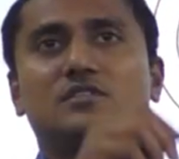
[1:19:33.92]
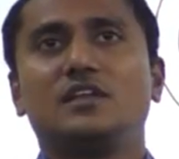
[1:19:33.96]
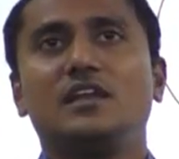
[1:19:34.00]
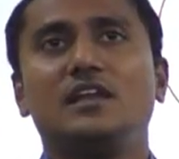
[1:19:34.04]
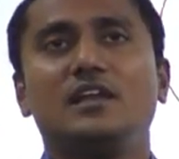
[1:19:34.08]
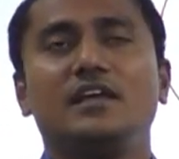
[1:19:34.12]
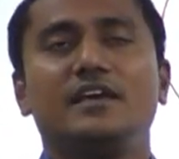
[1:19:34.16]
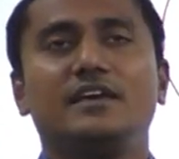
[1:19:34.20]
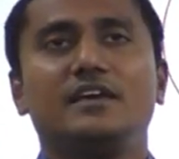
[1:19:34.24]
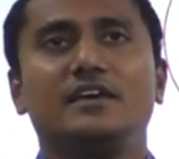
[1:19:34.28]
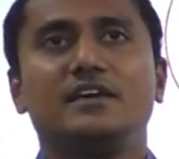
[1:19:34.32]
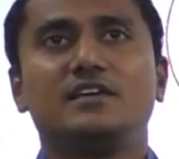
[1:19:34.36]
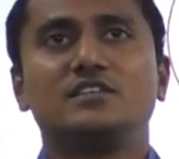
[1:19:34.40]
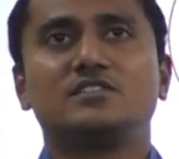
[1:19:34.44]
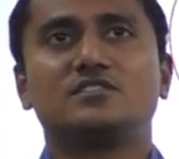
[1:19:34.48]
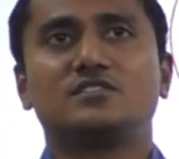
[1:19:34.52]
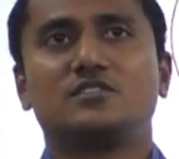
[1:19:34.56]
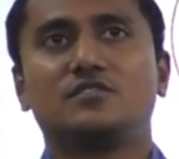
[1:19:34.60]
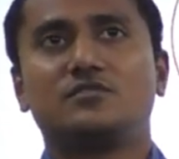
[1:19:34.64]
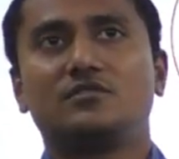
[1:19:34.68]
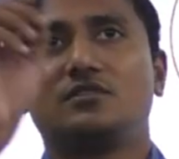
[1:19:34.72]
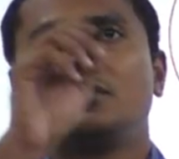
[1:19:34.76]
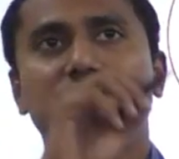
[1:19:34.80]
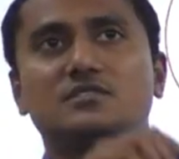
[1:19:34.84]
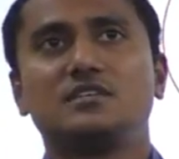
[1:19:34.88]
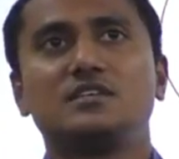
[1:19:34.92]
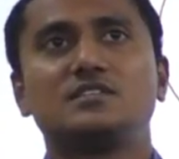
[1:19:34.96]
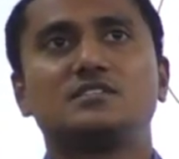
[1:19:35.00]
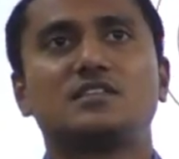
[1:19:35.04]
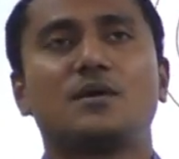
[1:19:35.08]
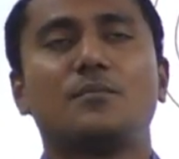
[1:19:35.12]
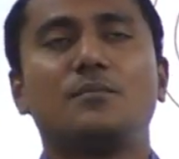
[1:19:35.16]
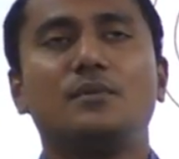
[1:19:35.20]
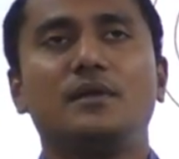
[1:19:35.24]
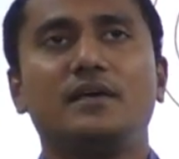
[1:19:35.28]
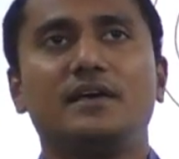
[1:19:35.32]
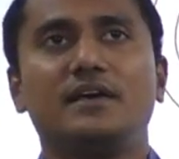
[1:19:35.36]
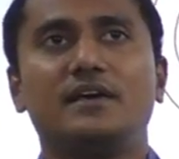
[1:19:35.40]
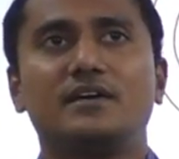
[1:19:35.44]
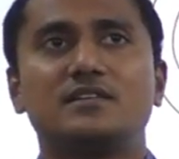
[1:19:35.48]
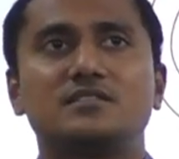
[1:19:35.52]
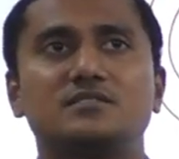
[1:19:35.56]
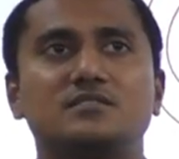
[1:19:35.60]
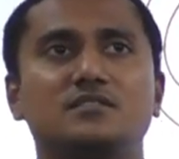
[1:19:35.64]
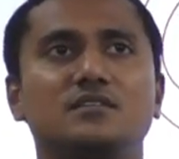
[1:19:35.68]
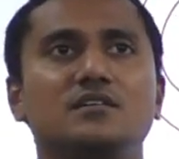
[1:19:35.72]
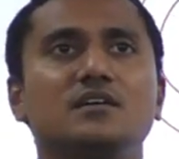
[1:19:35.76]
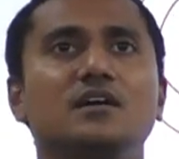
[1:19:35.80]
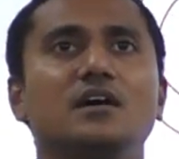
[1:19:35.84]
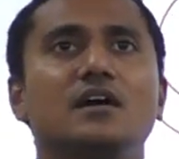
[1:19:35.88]
layers, 6 sub
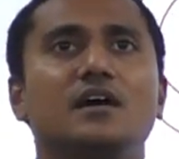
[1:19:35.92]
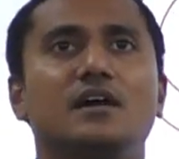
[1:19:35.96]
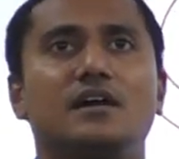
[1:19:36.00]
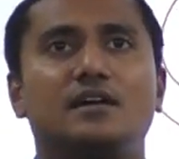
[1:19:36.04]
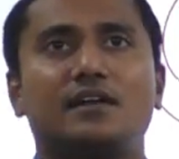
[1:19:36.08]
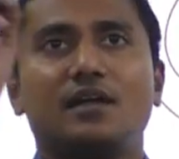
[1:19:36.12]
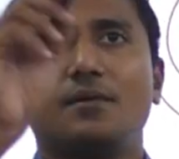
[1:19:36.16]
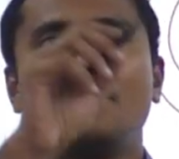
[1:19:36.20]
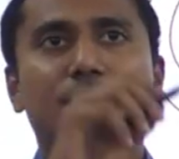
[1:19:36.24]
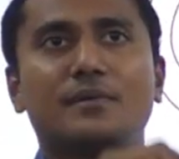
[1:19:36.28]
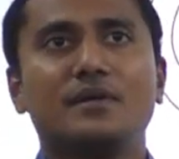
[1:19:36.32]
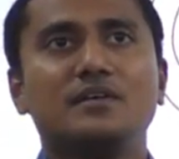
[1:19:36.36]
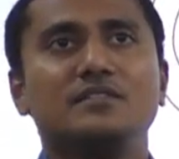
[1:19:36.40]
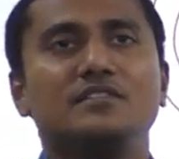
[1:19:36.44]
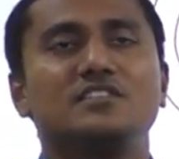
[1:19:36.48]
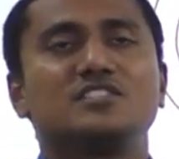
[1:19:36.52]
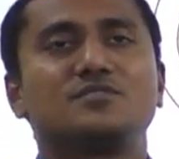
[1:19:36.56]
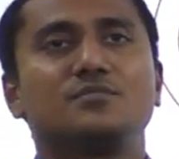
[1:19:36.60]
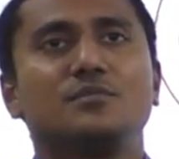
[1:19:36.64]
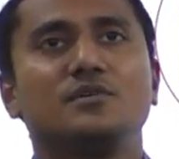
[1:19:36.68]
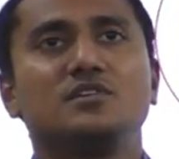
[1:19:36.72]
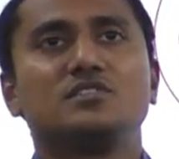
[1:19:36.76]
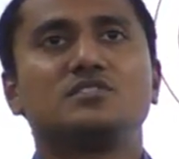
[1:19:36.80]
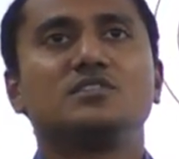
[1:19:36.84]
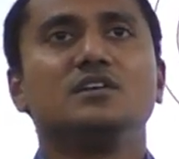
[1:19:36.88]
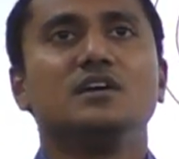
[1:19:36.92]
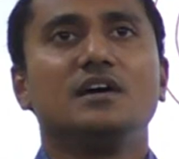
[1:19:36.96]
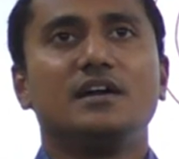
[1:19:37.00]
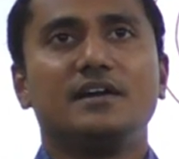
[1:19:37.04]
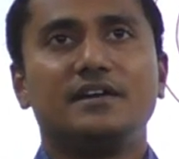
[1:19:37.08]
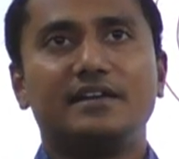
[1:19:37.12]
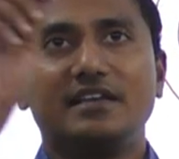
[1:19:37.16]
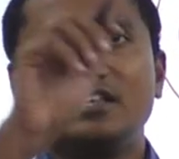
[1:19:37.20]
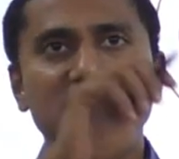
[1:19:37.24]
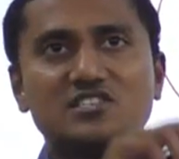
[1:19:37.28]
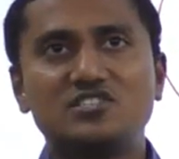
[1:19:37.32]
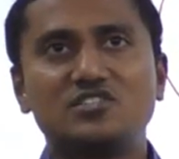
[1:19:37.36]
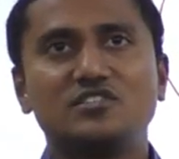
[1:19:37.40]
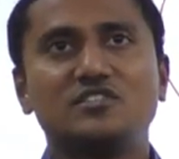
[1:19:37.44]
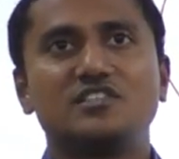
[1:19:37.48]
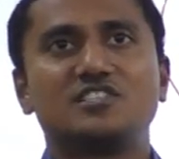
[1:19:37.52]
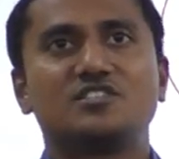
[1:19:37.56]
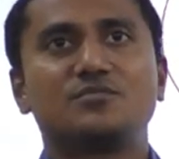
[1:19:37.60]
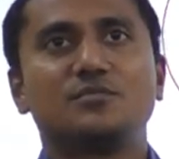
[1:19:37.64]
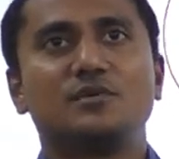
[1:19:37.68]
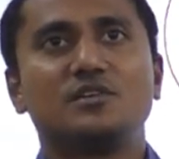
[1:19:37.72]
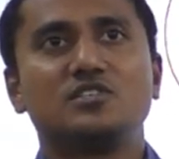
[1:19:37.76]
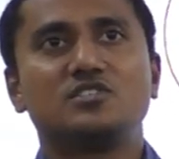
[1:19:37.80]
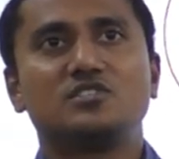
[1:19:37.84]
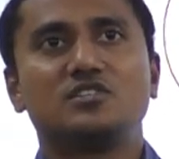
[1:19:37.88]
layers, temperature this much, density
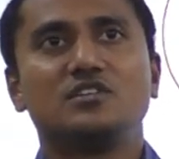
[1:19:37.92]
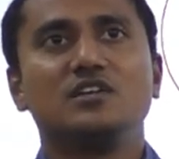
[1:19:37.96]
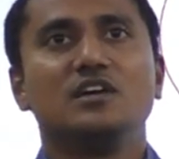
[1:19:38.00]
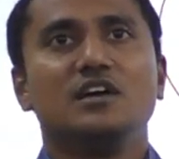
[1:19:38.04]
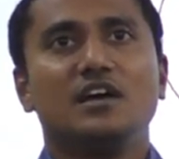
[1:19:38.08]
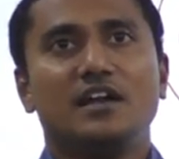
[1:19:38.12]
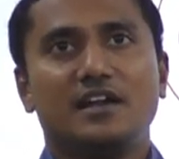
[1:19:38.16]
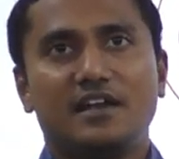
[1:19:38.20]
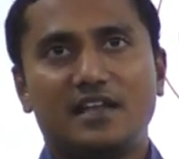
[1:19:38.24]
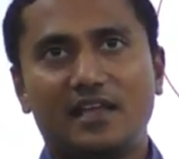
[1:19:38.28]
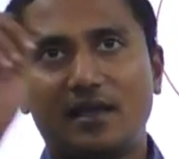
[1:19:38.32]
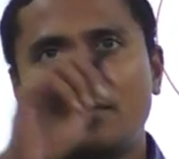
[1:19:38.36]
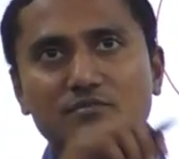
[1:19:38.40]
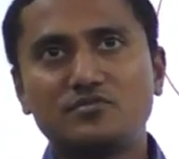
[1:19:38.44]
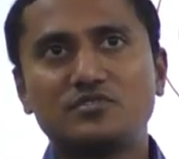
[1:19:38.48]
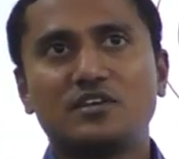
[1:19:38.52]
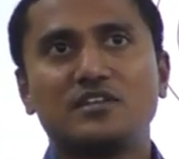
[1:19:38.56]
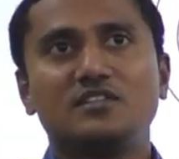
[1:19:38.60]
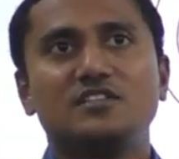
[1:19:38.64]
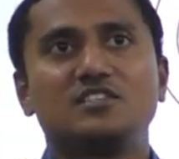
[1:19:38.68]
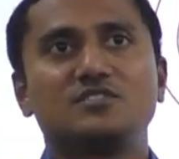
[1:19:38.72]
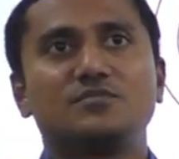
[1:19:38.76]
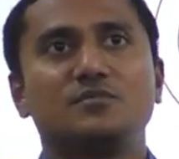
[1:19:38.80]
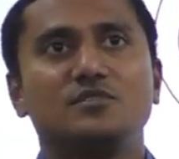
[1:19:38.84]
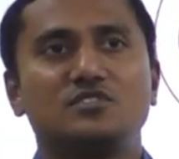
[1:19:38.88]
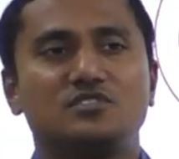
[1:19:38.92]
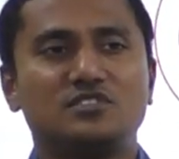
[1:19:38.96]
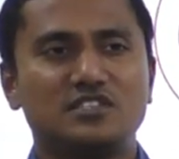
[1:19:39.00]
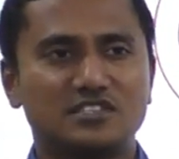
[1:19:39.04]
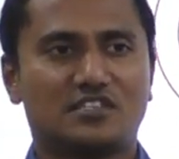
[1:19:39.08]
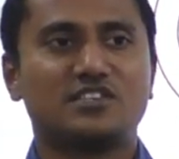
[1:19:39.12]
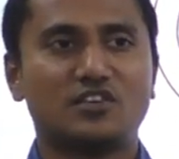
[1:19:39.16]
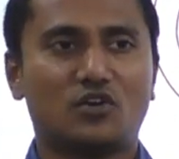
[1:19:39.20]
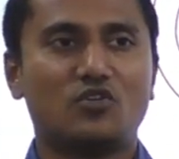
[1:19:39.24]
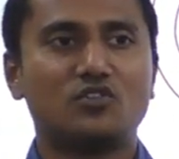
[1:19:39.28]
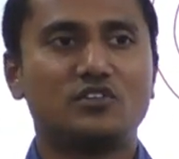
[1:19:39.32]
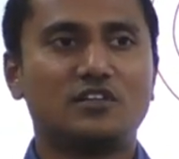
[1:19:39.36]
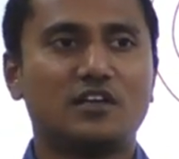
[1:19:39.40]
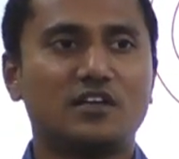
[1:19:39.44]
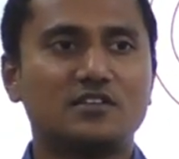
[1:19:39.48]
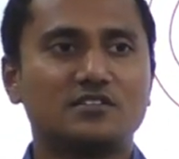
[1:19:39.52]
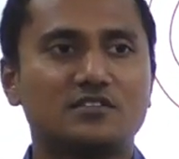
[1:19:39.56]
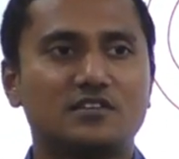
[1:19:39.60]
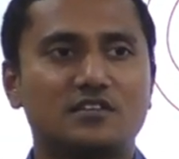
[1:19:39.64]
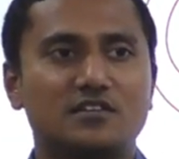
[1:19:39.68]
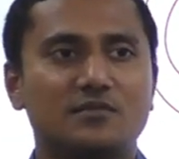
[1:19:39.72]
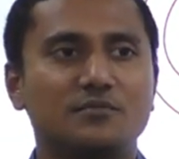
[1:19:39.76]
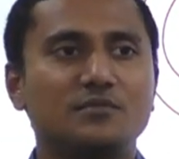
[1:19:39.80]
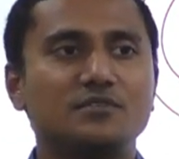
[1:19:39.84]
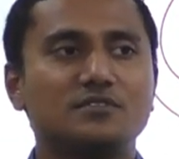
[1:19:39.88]
this much, names are this much. Yes, I wrote the
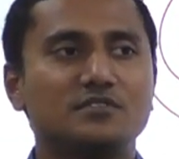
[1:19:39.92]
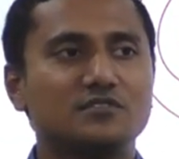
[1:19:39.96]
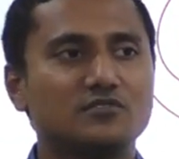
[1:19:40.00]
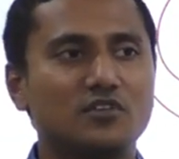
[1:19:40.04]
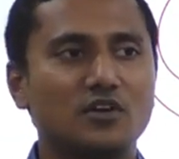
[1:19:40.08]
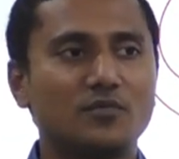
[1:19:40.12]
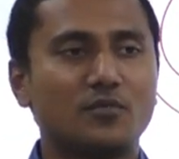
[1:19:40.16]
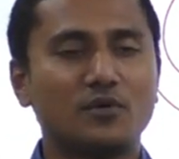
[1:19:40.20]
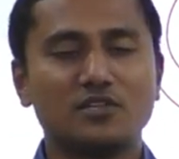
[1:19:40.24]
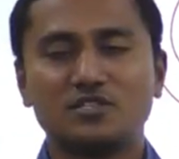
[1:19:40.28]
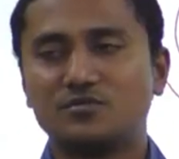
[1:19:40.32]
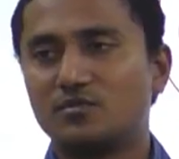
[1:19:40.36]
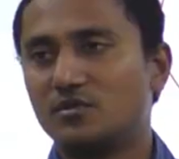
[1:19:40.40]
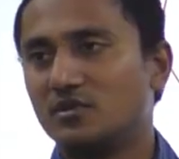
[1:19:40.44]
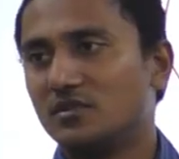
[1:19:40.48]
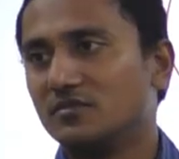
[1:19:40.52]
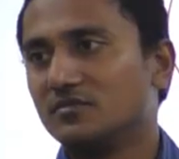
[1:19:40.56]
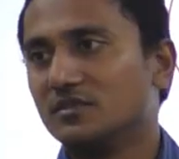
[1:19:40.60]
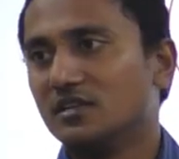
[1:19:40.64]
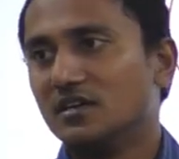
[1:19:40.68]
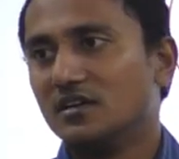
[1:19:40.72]
answer. Means it's not possible.